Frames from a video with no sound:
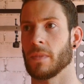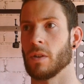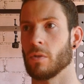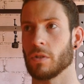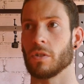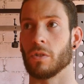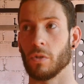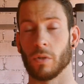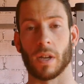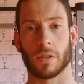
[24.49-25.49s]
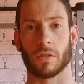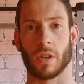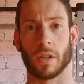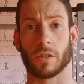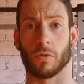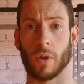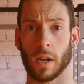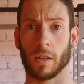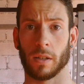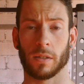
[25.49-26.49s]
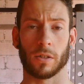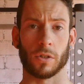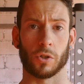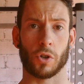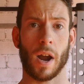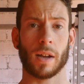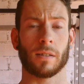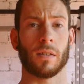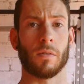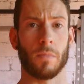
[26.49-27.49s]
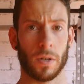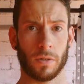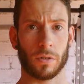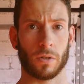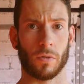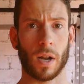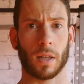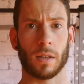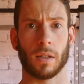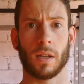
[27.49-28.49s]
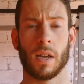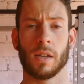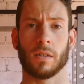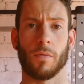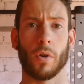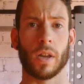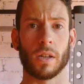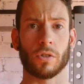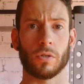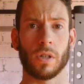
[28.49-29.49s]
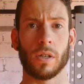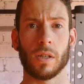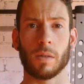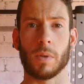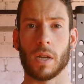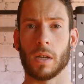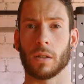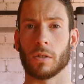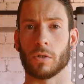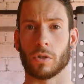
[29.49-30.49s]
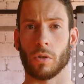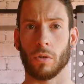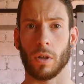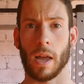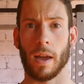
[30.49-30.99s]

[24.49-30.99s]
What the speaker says: in order to do an exercise correctly, to contract the muscles correctly, to avoid injury, you need to be in control.